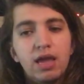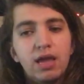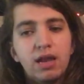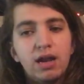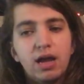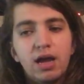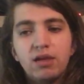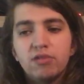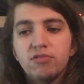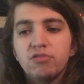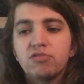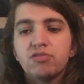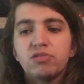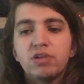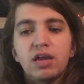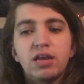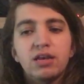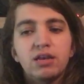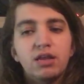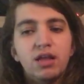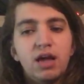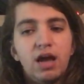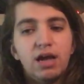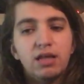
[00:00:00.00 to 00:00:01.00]
and I
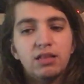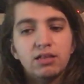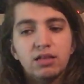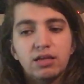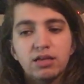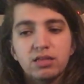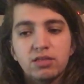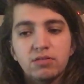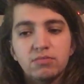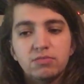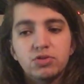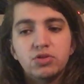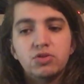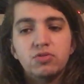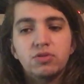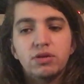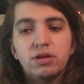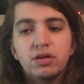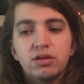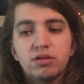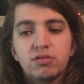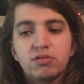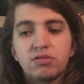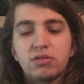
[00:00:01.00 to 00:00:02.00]
understand it, I like them to
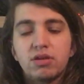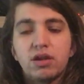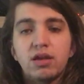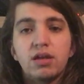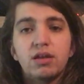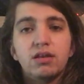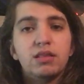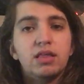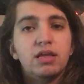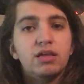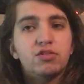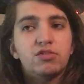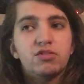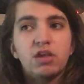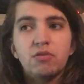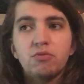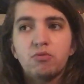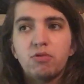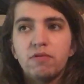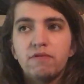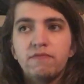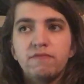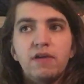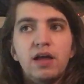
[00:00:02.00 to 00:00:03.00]
an extent, they say
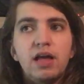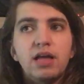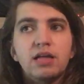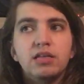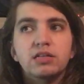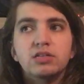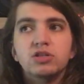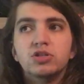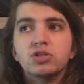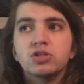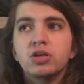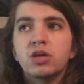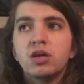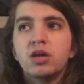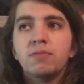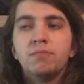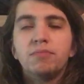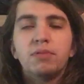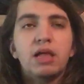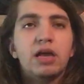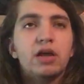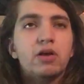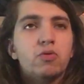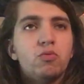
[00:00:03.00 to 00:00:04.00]
revenge,
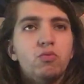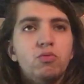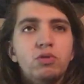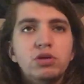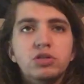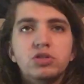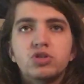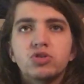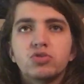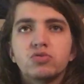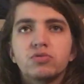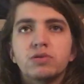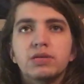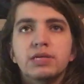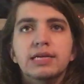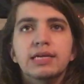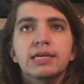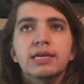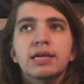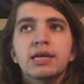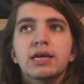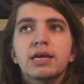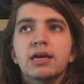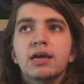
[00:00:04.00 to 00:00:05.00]
black
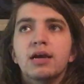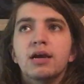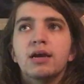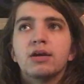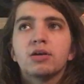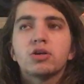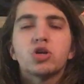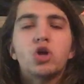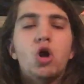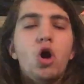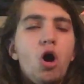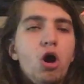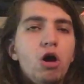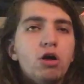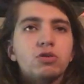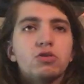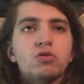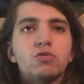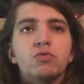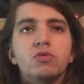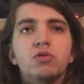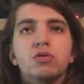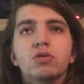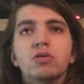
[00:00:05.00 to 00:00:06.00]
witchery,
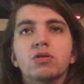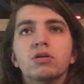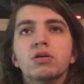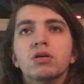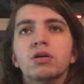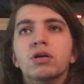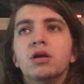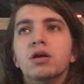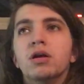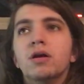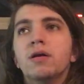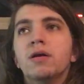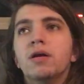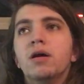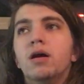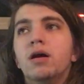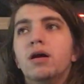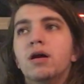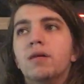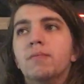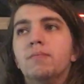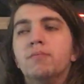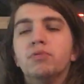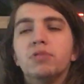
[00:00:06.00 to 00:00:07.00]
conqueror,
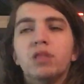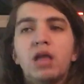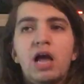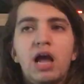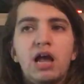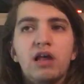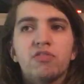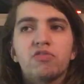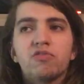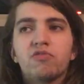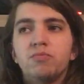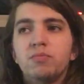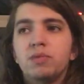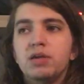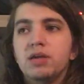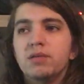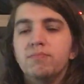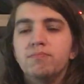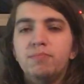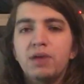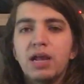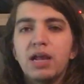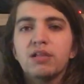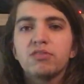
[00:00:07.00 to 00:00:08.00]
uh, blasphemy,
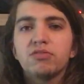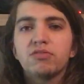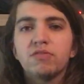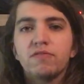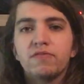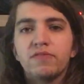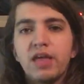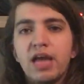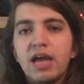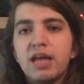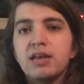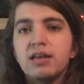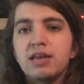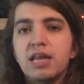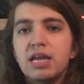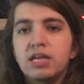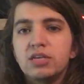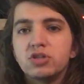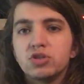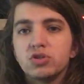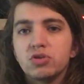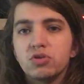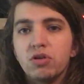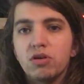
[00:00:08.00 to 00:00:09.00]
and bands of that
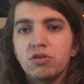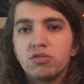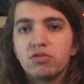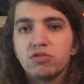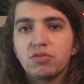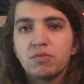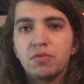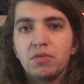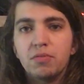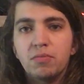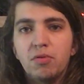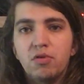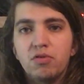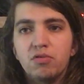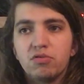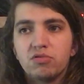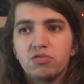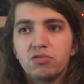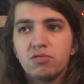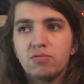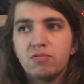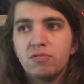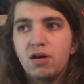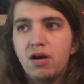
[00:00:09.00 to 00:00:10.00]
nature are some of the
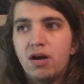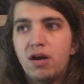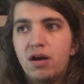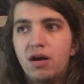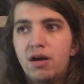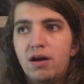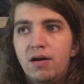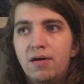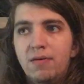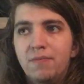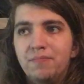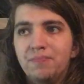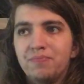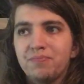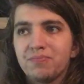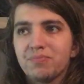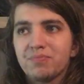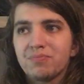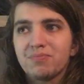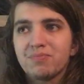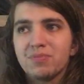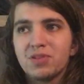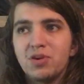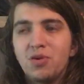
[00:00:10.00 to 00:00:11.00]
most um,
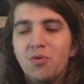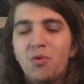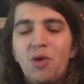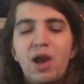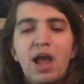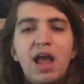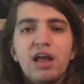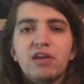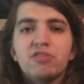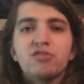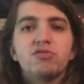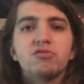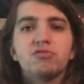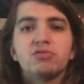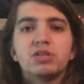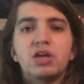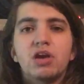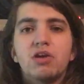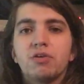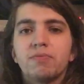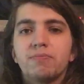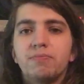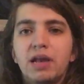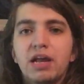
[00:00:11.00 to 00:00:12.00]
you know,
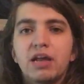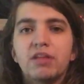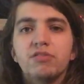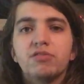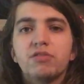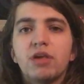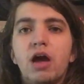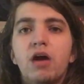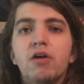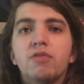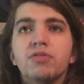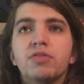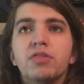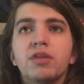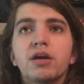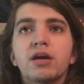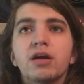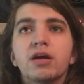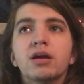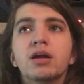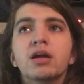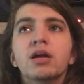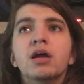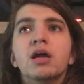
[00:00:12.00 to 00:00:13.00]
esoteric bands out
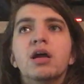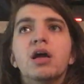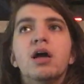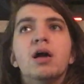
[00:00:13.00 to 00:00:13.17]
there.